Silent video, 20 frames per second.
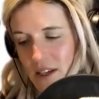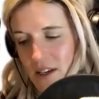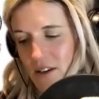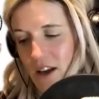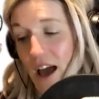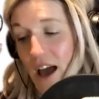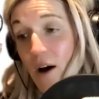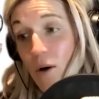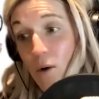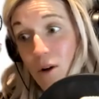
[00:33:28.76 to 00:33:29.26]

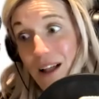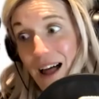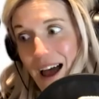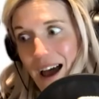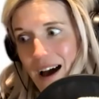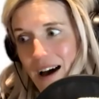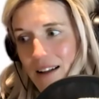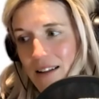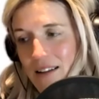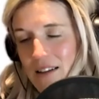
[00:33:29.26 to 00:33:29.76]

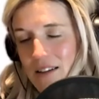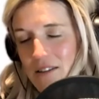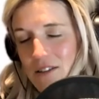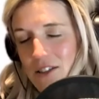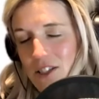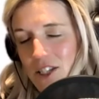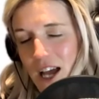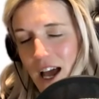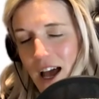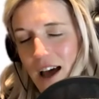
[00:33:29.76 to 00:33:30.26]
our little
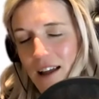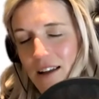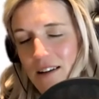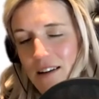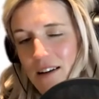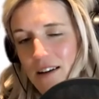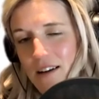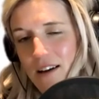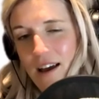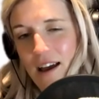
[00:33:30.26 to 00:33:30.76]
chat?
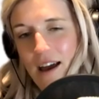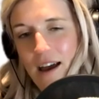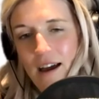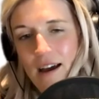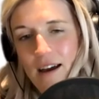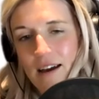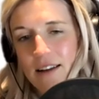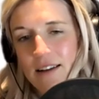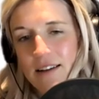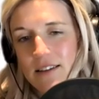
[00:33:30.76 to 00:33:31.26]

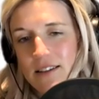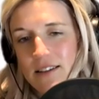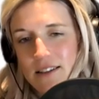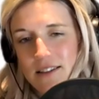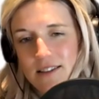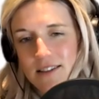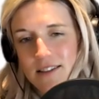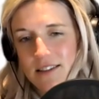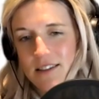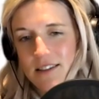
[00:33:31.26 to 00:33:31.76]
And
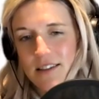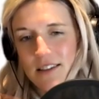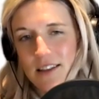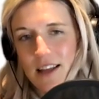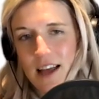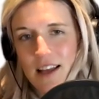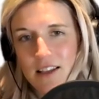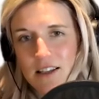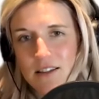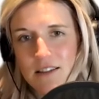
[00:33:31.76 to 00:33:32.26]

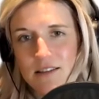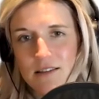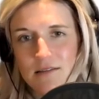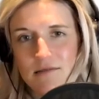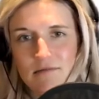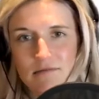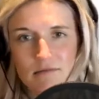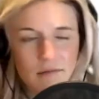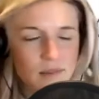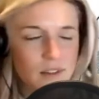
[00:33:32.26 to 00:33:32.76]
as
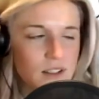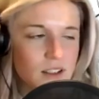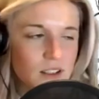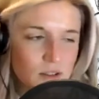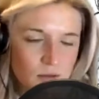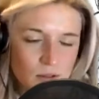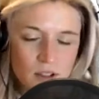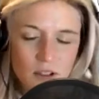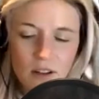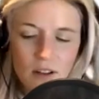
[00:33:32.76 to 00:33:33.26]

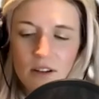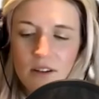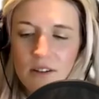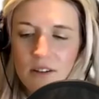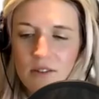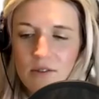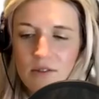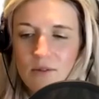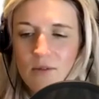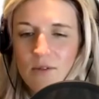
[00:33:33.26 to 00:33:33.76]
you would know,